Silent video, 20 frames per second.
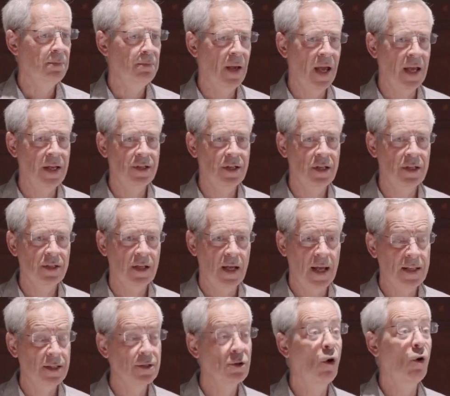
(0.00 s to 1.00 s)
pages.
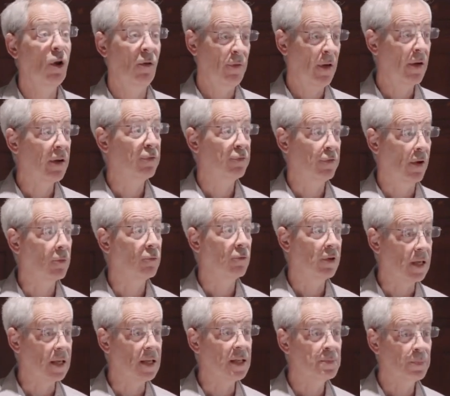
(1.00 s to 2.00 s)
It's not a very fun
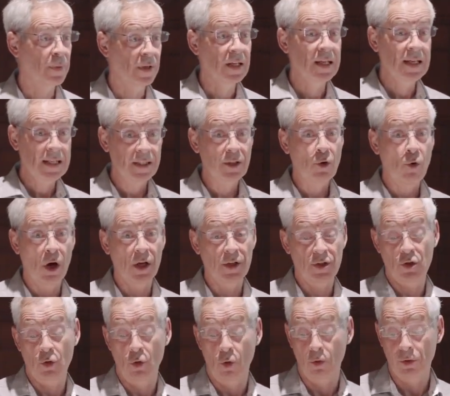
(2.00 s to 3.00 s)
read, but it is quite
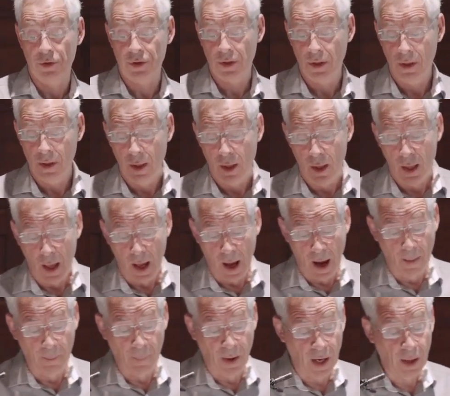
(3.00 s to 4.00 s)
short.
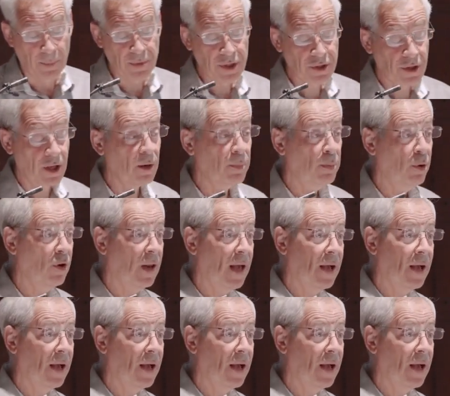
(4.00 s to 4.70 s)
And I'm just going to pull